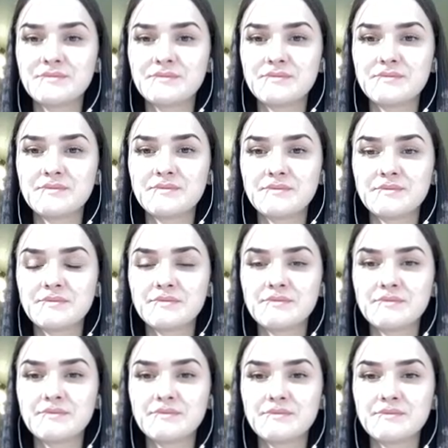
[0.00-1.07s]

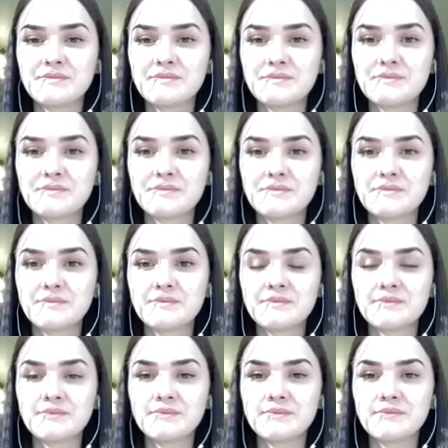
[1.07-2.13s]

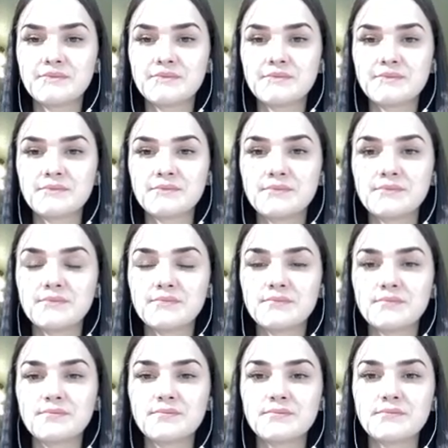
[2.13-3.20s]

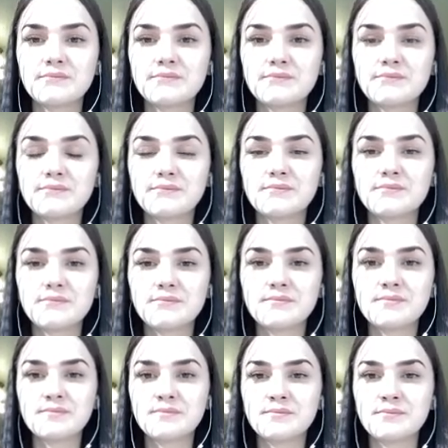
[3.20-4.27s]

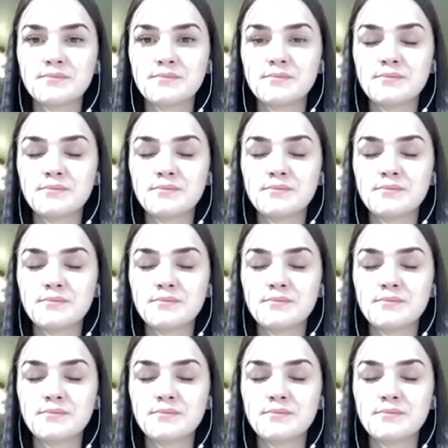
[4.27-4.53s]
This person isn't speaking.